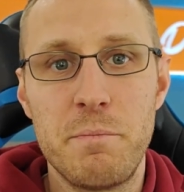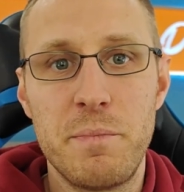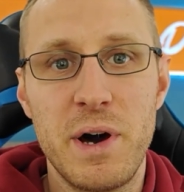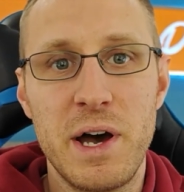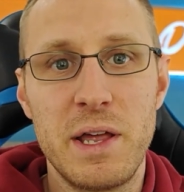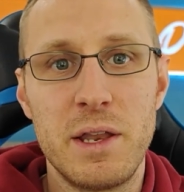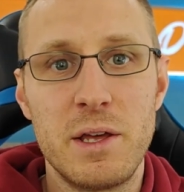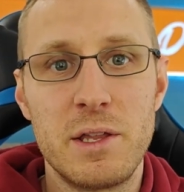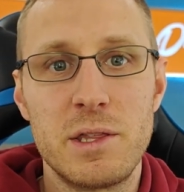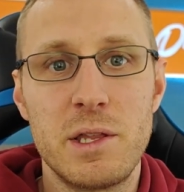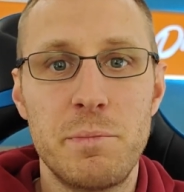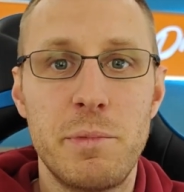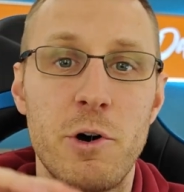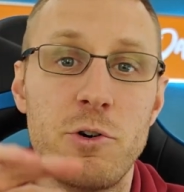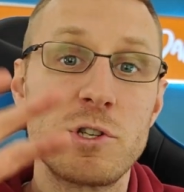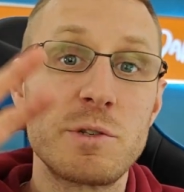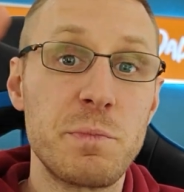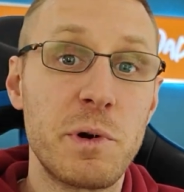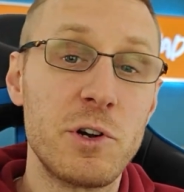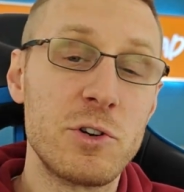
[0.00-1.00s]
but the
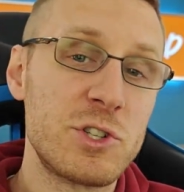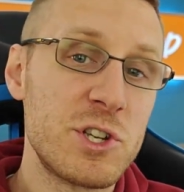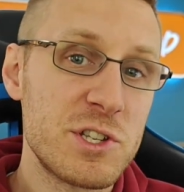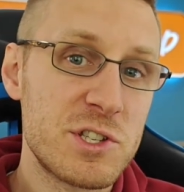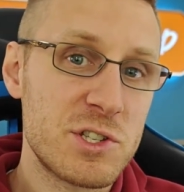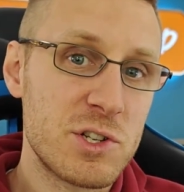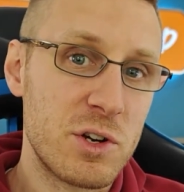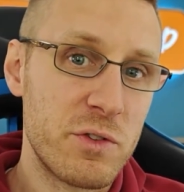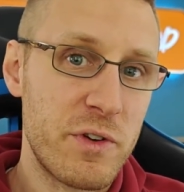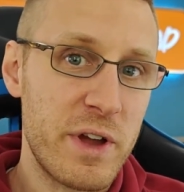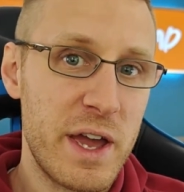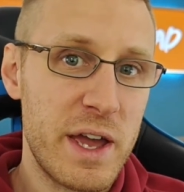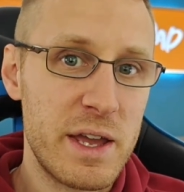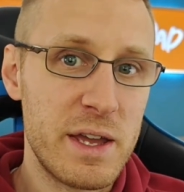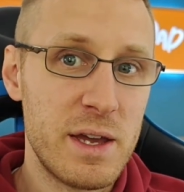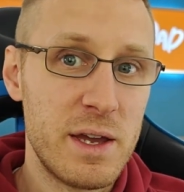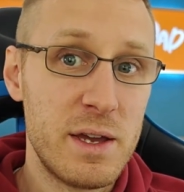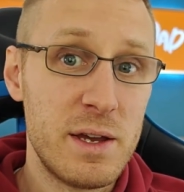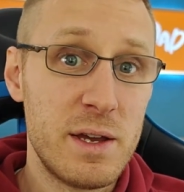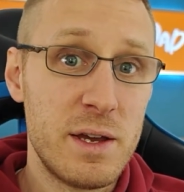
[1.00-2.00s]
post-purchase survey,